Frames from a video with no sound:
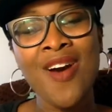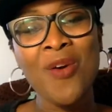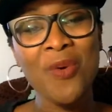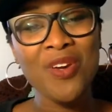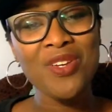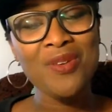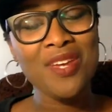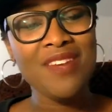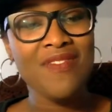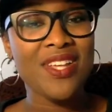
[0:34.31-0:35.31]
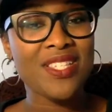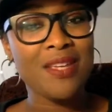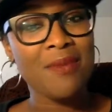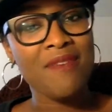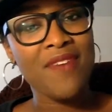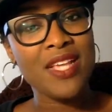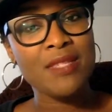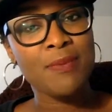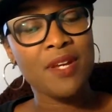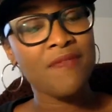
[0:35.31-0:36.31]
or you can visit my
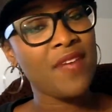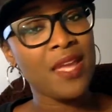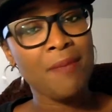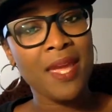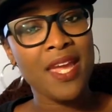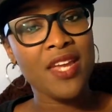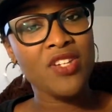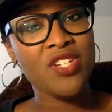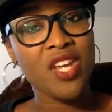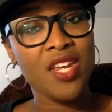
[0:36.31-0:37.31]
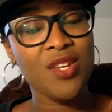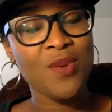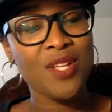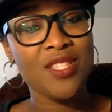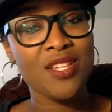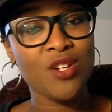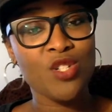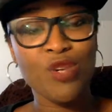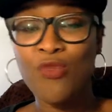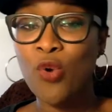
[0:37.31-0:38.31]
Facebook fan page and you can search
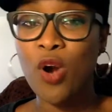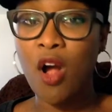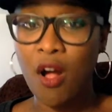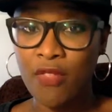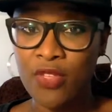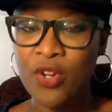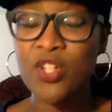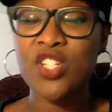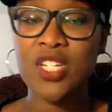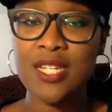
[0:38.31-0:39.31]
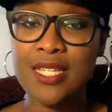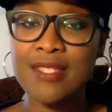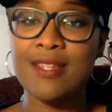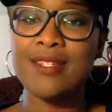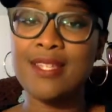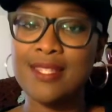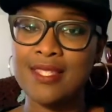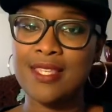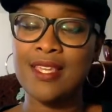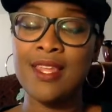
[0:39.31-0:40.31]
for author Janice
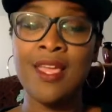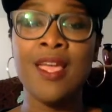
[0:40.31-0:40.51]
Dixon,